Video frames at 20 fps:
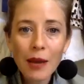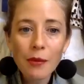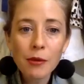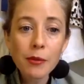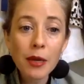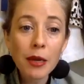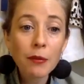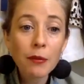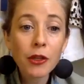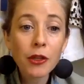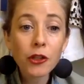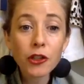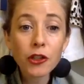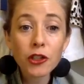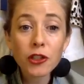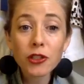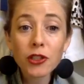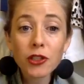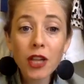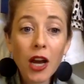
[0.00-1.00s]
but maybe you're
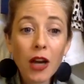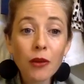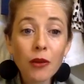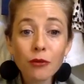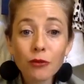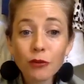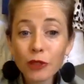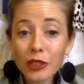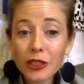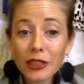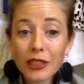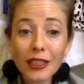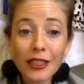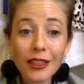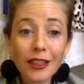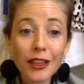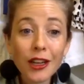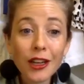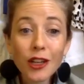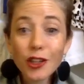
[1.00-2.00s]
just not
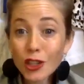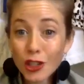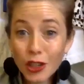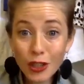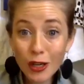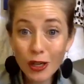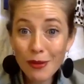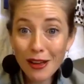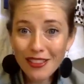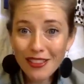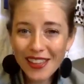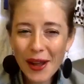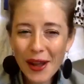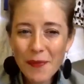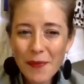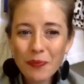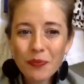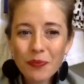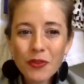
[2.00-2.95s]
really sure about them.